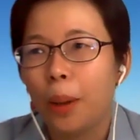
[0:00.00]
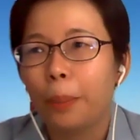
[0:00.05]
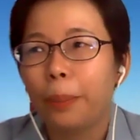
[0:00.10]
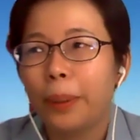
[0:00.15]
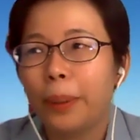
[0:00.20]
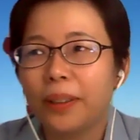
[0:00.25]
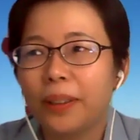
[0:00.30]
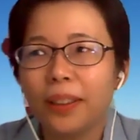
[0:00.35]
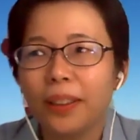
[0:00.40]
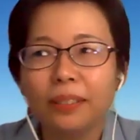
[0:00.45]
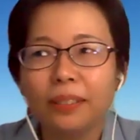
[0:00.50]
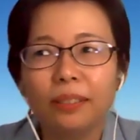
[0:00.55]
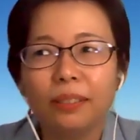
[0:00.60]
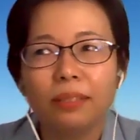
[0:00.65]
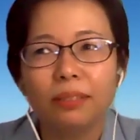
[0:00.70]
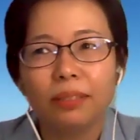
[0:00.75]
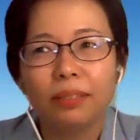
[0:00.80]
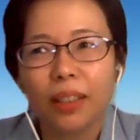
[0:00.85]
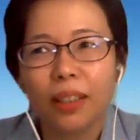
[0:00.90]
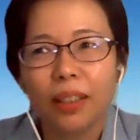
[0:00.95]
But
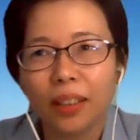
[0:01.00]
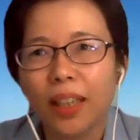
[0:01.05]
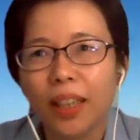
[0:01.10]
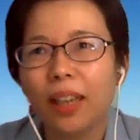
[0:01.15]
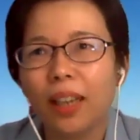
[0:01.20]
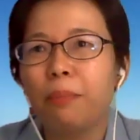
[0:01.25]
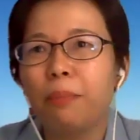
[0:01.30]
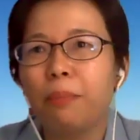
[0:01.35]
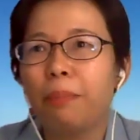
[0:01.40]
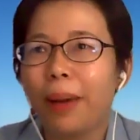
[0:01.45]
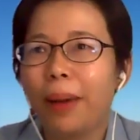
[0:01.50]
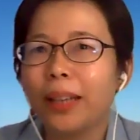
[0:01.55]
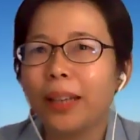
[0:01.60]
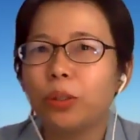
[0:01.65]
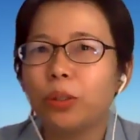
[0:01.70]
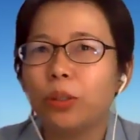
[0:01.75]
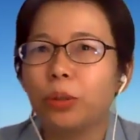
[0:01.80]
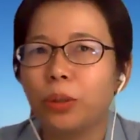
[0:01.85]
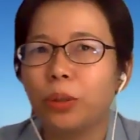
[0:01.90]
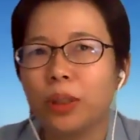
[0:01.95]
then again, back
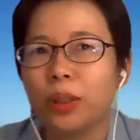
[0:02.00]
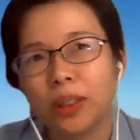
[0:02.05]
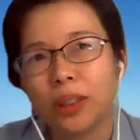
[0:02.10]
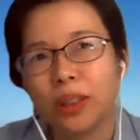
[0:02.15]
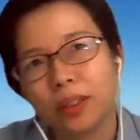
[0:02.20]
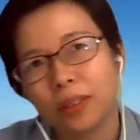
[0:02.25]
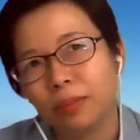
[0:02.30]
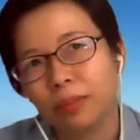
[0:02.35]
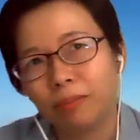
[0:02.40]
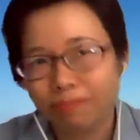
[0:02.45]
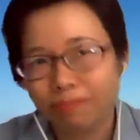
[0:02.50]
to the